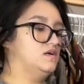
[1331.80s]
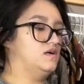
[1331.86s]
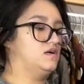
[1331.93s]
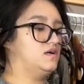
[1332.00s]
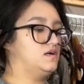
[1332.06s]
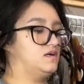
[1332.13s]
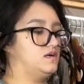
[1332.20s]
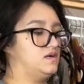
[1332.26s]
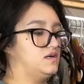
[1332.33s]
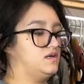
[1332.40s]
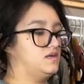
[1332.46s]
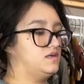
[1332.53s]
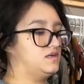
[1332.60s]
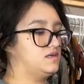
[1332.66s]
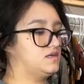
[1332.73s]
Uh,
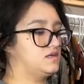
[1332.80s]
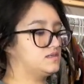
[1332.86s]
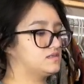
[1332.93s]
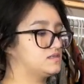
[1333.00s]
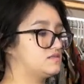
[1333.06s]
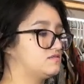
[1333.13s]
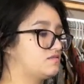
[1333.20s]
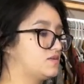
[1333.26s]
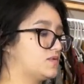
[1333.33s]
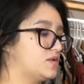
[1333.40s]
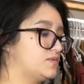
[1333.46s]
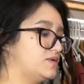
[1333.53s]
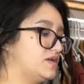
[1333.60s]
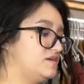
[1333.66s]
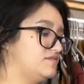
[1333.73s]
this is from
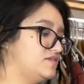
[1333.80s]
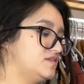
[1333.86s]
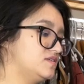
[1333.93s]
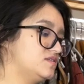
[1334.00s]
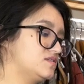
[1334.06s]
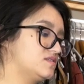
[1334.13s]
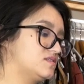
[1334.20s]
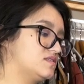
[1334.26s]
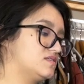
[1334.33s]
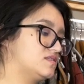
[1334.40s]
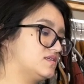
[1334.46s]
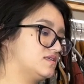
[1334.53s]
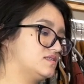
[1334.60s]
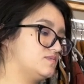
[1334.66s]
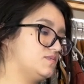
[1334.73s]
Urban Outfitters. It's a
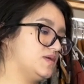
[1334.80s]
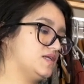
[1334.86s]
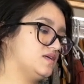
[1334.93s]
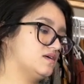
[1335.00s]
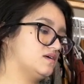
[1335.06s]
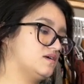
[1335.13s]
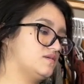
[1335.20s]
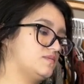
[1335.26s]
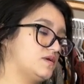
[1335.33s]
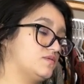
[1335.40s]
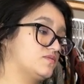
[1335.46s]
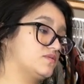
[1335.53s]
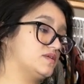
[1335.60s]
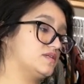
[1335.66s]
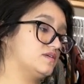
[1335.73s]
size medium. It
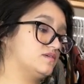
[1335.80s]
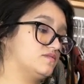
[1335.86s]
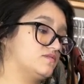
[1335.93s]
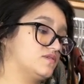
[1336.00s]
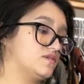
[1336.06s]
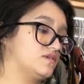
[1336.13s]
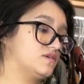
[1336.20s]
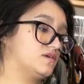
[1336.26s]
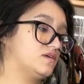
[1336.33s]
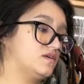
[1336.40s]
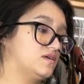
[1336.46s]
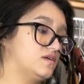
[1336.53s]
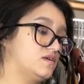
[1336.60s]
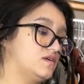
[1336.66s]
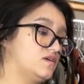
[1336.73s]
retailed for
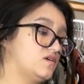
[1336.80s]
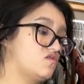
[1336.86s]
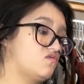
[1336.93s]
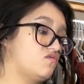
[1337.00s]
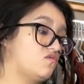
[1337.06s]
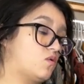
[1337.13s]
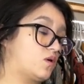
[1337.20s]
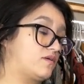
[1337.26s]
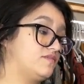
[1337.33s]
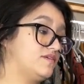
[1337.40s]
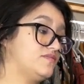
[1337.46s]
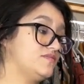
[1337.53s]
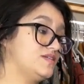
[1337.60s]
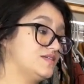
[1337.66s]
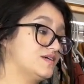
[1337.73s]
for
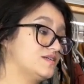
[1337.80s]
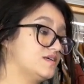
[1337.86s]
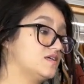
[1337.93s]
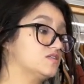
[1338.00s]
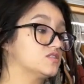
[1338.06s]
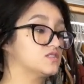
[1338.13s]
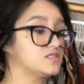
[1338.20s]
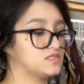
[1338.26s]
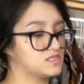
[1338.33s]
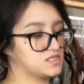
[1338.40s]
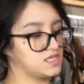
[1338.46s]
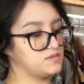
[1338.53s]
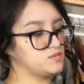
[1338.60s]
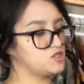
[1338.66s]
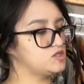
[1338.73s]
$59. It's
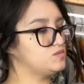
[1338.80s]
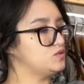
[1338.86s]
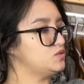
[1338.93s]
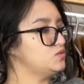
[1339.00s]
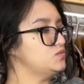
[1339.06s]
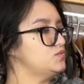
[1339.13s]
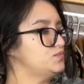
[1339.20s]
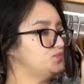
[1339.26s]
kimchi blue.